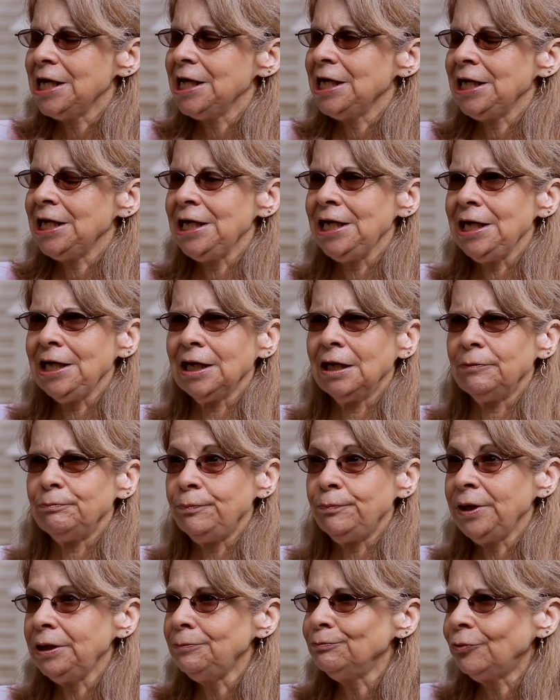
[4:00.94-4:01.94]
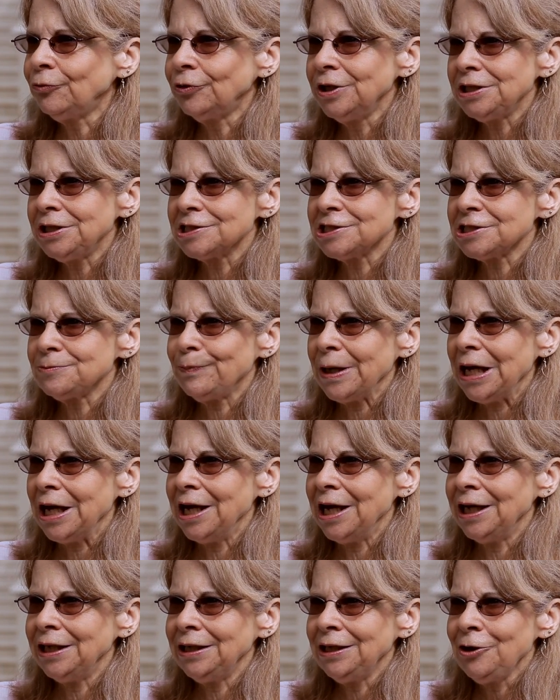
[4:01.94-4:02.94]
He can pinpoint the
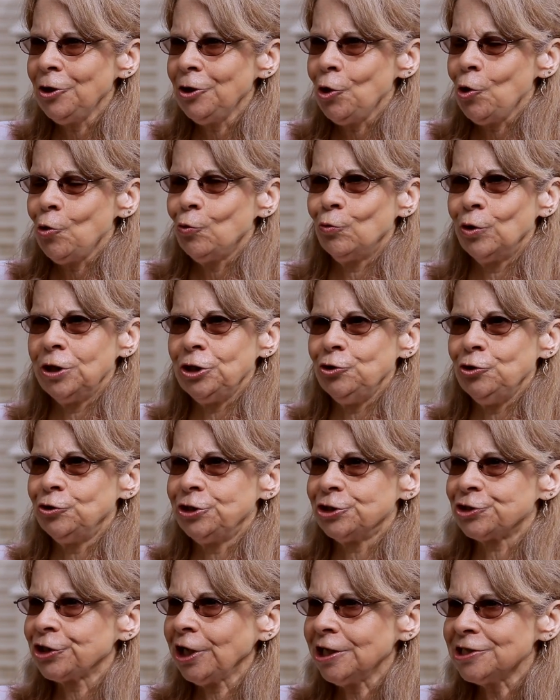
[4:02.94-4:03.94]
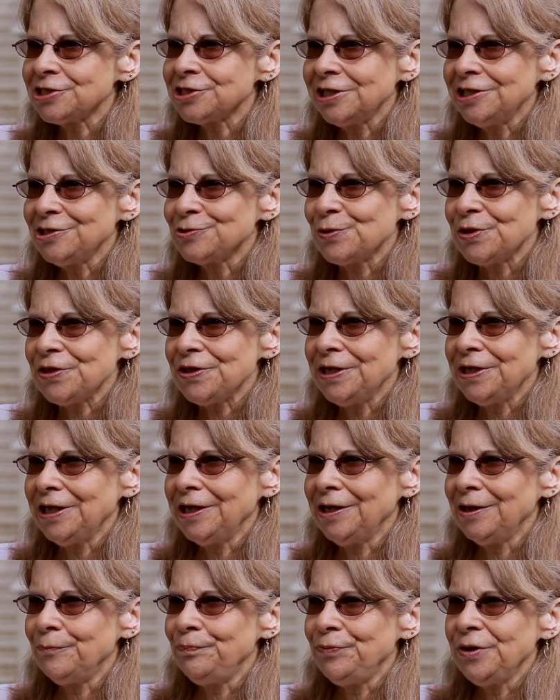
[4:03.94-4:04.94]
spot. When you discuss things with
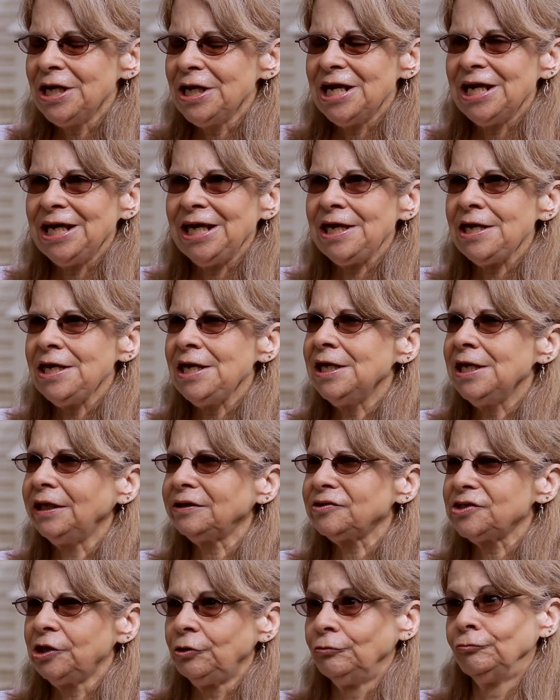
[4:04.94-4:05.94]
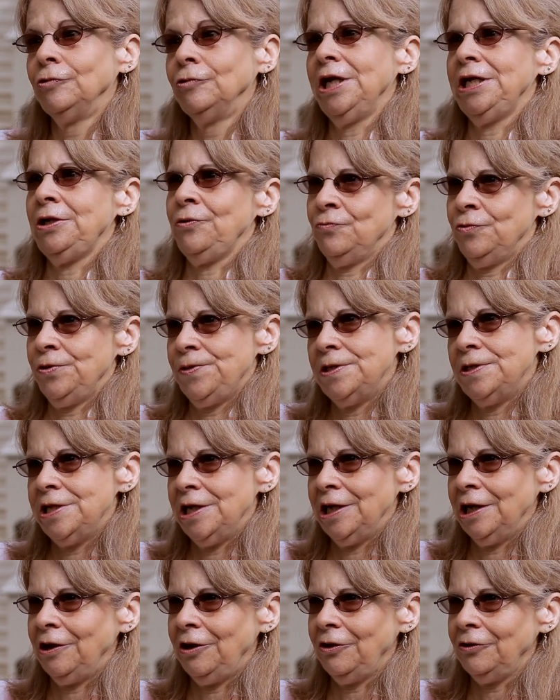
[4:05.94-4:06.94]
him, he hits it right on the
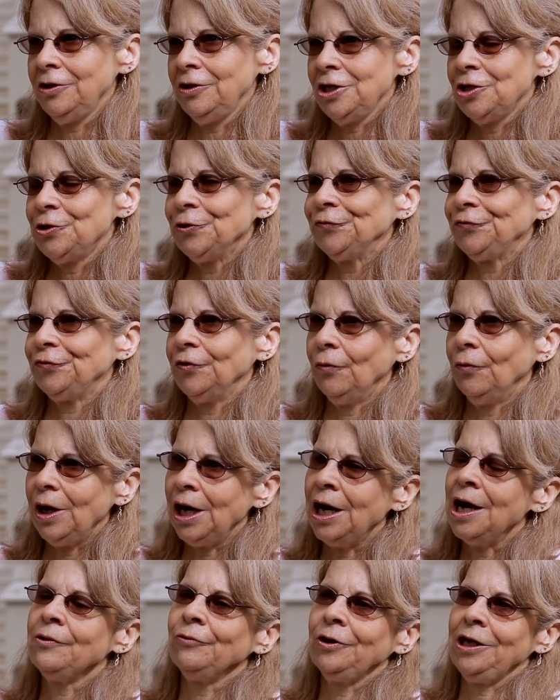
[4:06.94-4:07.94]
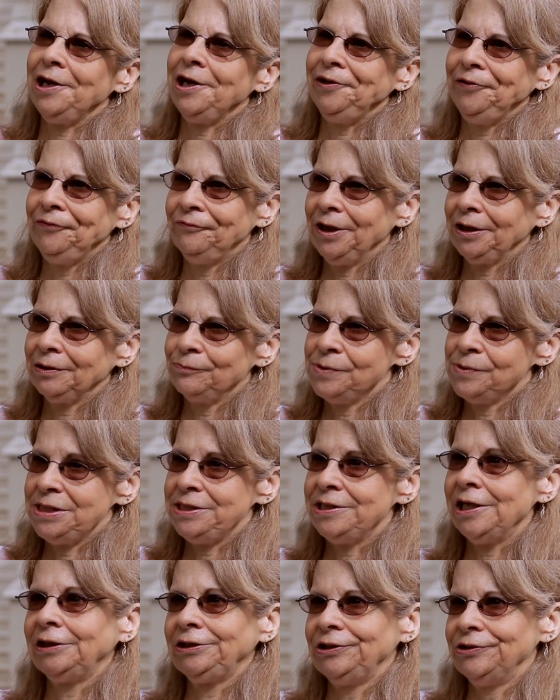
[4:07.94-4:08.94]
nail. So I would highly recommend
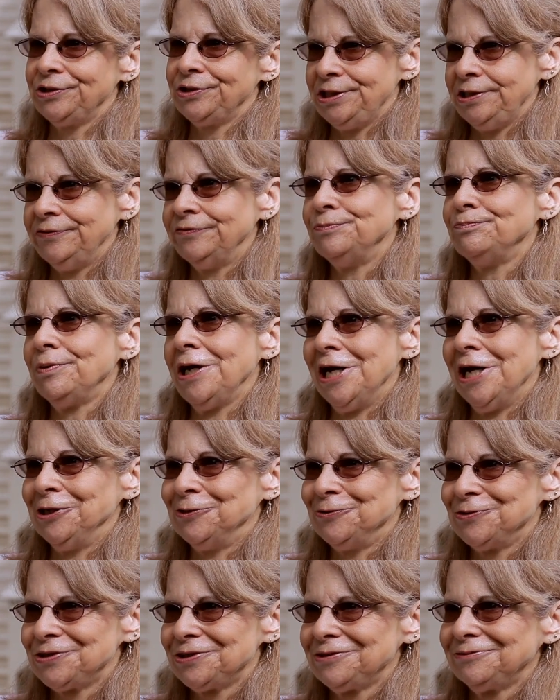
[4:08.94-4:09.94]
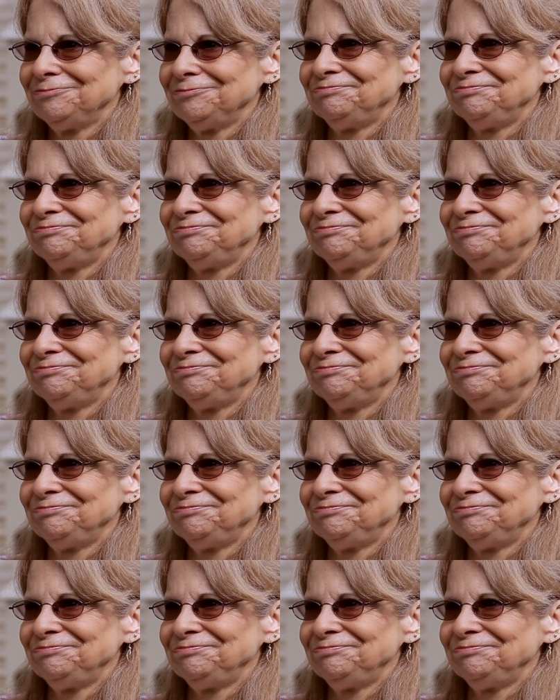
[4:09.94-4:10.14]
Dr. Stephen Pyles.